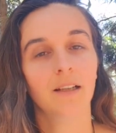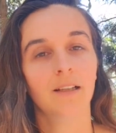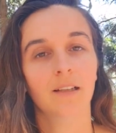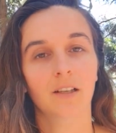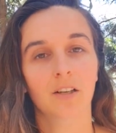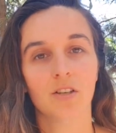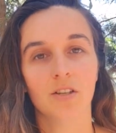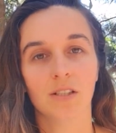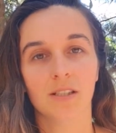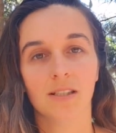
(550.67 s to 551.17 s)

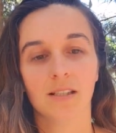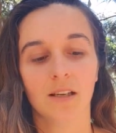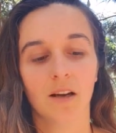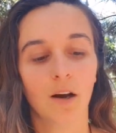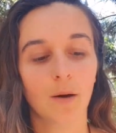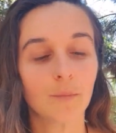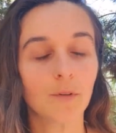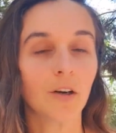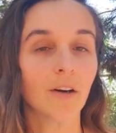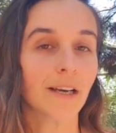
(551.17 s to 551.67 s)
because
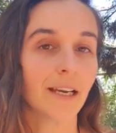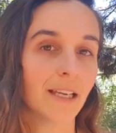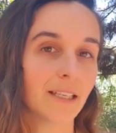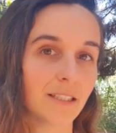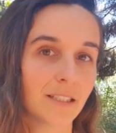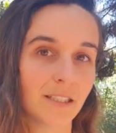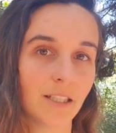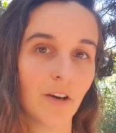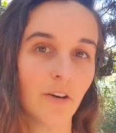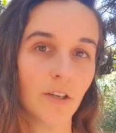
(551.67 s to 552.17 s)
I'm not here to
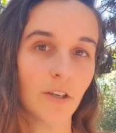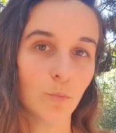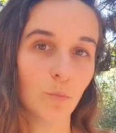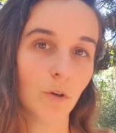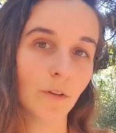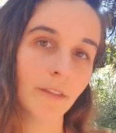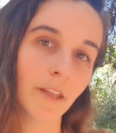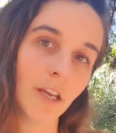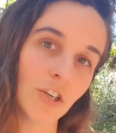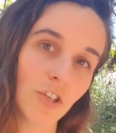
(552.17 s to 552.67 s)
tell you
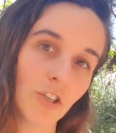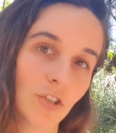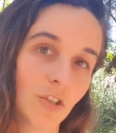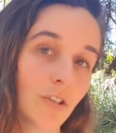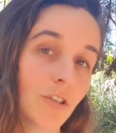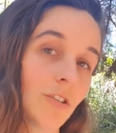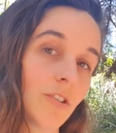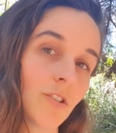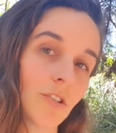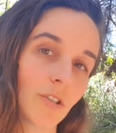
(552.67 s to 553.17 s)
what that should
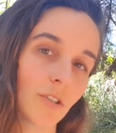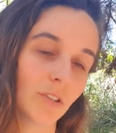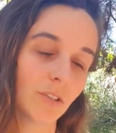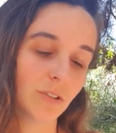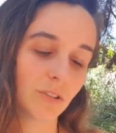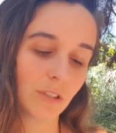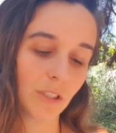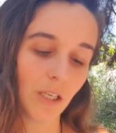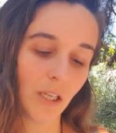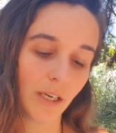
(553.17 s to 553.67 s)
and shouldn't
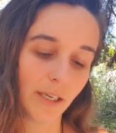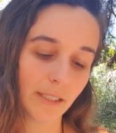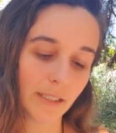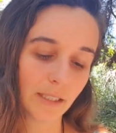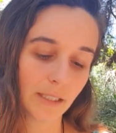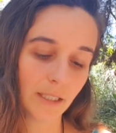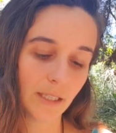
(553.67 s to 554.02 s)
look like.